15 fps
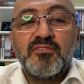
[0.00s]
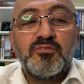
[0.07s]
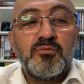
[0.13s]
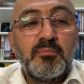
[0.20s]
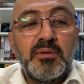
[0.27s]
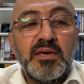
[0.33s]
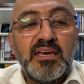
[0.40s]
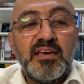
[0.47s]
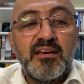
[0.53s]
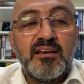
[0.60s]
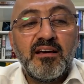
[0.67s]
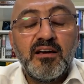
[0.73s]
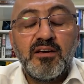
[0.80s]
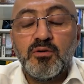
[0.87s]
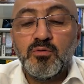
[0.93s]
For
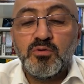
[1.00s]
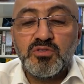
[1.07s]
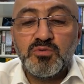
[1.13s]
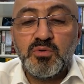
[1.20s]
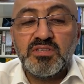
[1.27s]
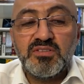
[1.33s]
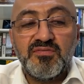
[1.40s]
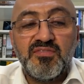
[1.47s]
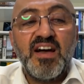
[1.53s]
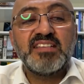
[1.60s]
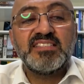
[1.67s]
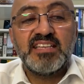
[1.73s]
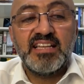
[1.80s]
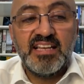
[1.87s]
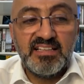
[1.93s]
me, I always was
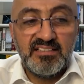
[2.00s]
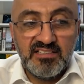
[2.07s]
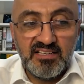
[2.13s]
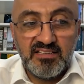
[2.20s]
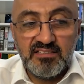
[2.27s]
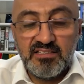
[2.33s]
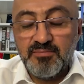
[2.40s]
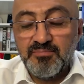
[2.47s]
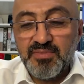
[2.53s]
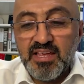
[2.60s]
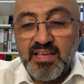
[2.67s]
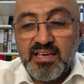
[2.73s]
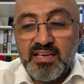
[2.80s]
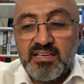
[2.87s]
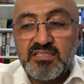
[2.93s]
fascinated,
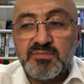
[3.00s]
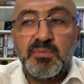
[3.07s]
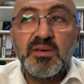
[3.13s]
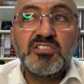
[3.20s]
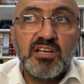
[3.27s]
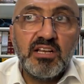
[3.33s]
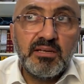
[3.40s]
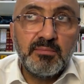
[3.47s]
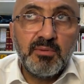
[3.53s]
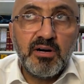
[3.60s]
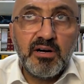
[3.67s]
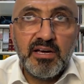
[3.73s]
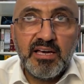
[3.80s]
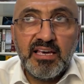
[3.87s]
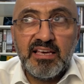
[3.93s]
especially
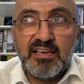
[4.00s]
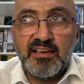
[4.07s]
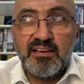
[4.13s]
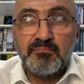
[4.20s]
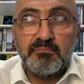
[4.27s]
by